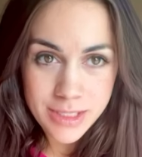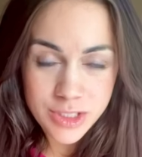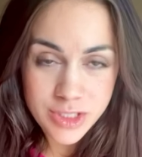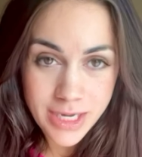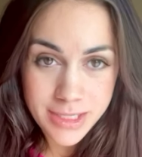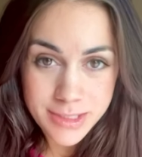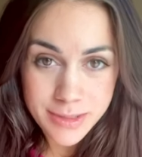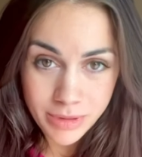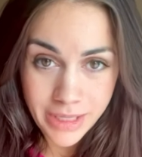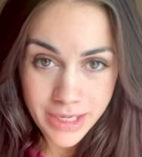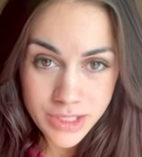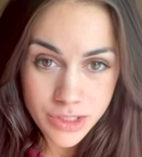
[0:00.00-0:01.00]
just
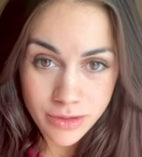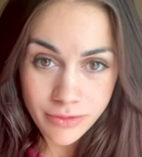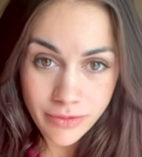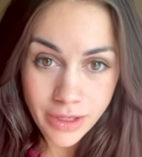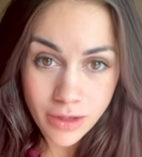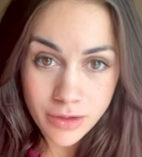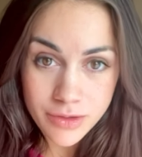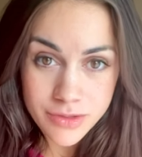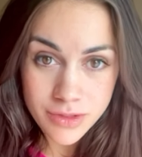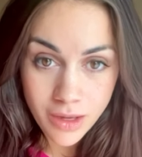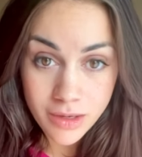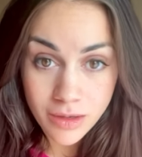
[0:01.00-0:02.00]
place your fingers
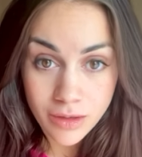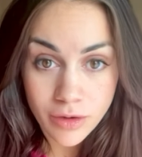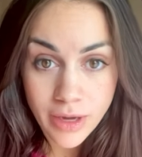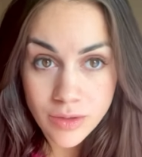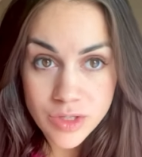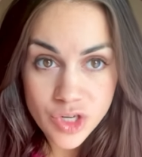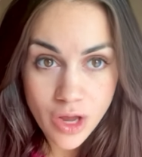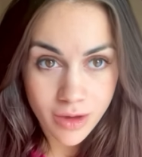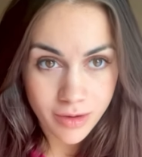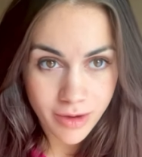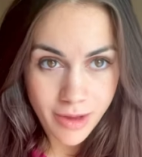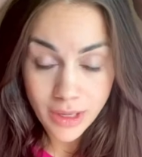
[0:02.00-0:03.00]
on your crown
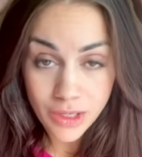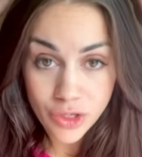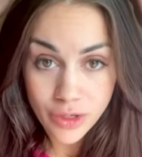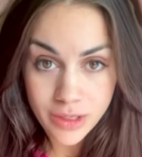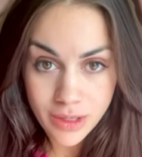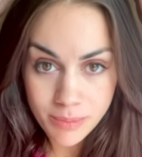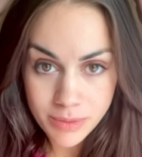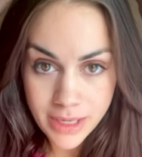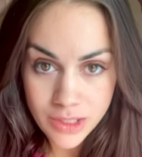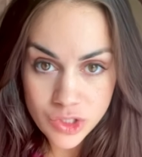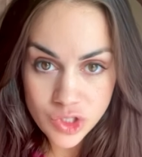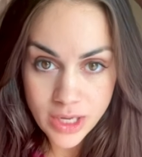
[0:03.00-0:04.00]
chakra and you're going to apply
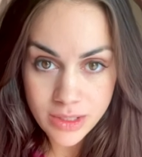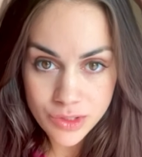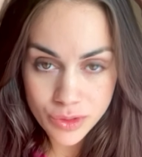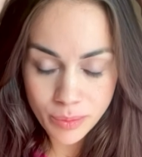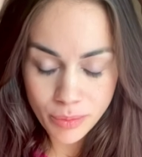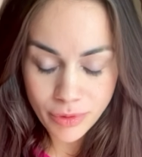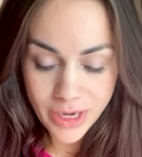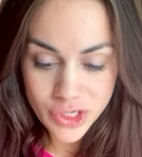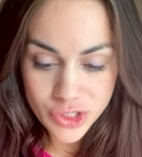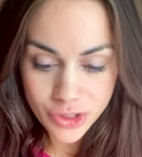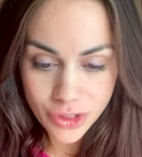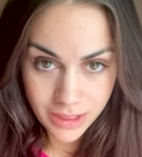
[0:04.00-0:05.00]
gentle
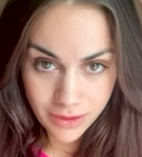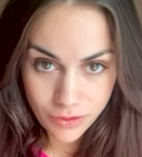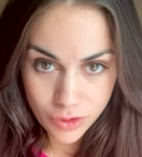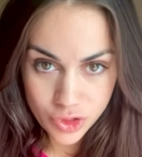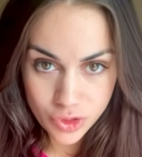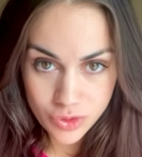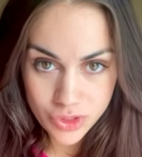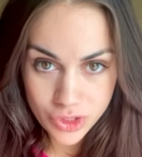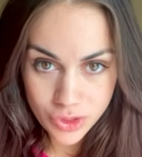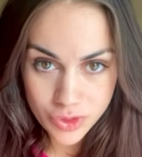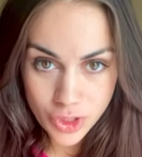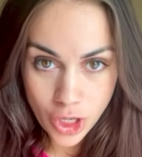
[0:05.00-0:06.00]
pressure. And if you choose to
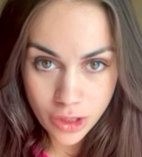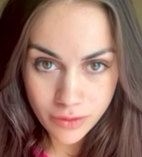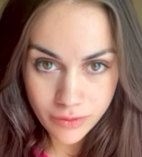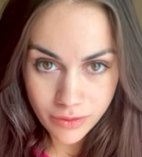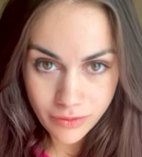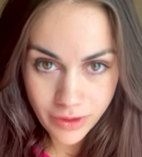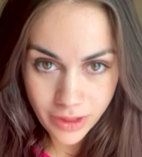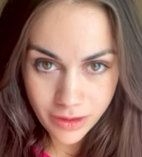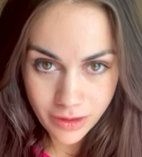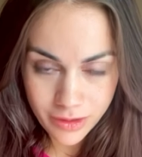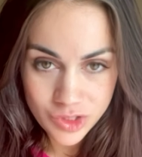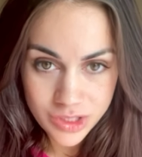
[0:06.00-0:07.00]
use all of your
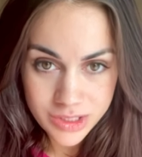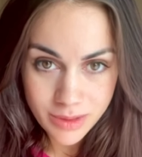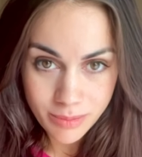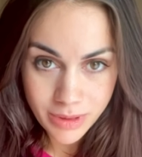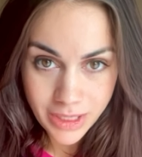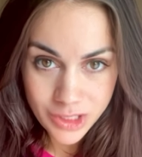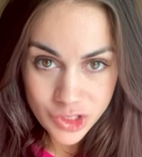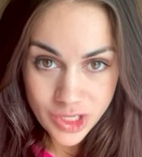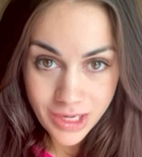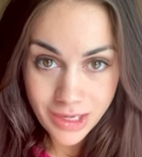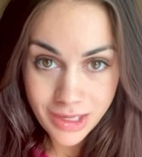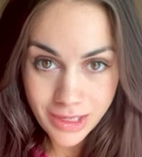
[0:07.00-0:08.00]
fingers, just apply
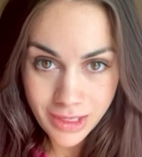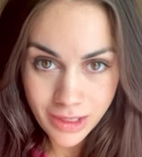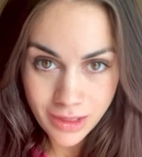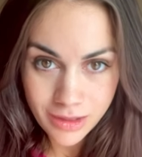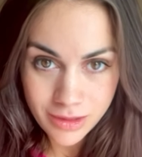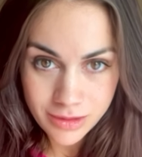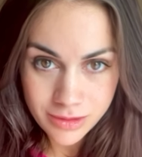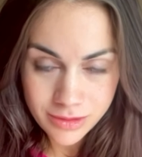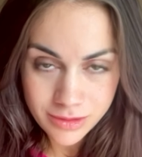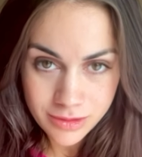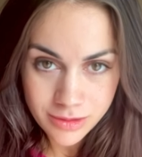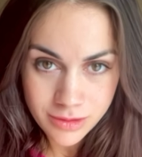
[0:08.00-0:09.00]
gently.
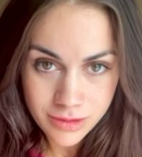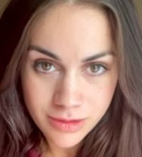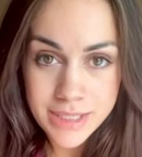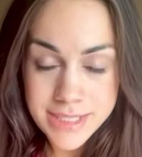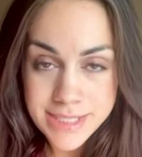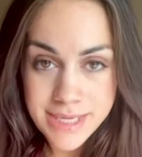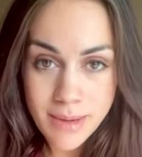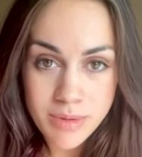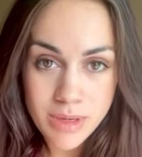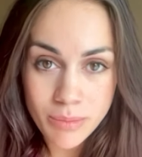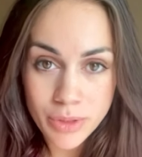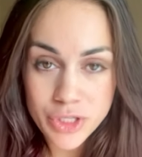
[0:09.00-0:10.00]
And step
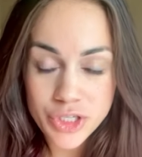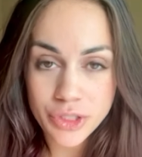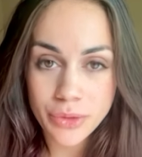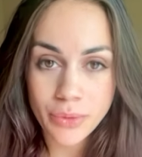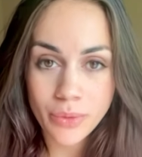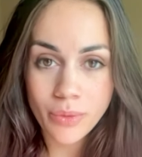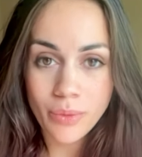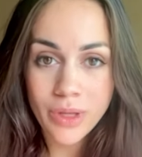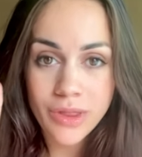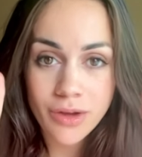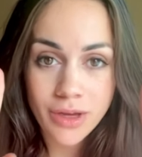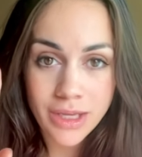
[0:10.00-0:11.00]
number 2,
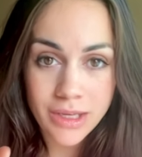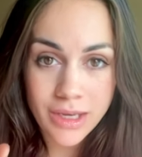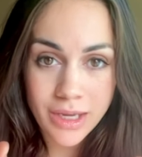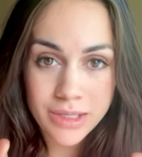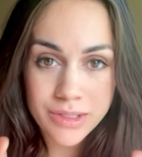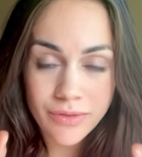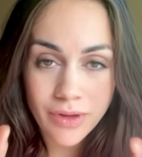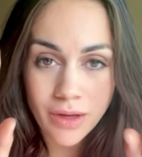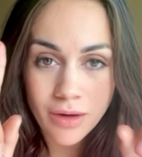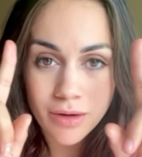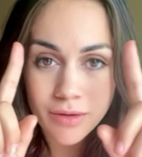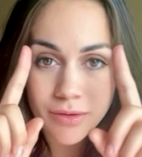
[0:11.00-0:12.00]
with your index
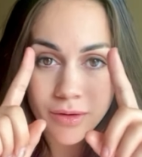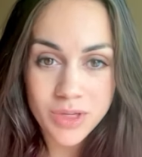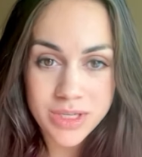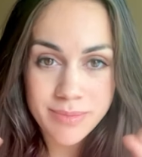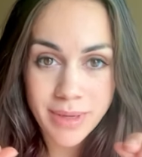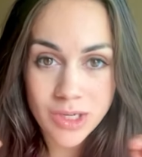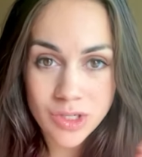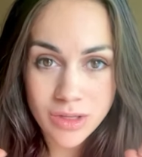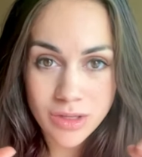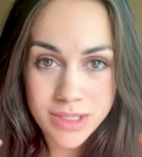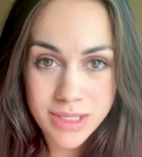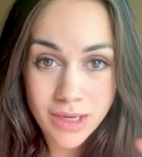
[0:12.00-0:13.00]
fingers, just make sure
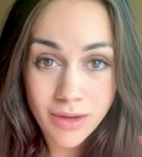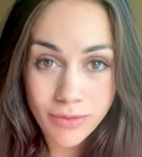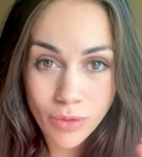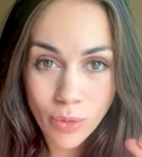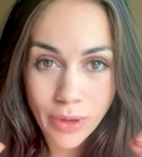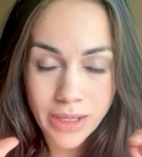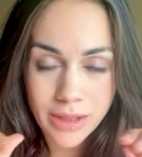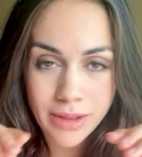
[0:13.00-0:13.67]
there's enough oil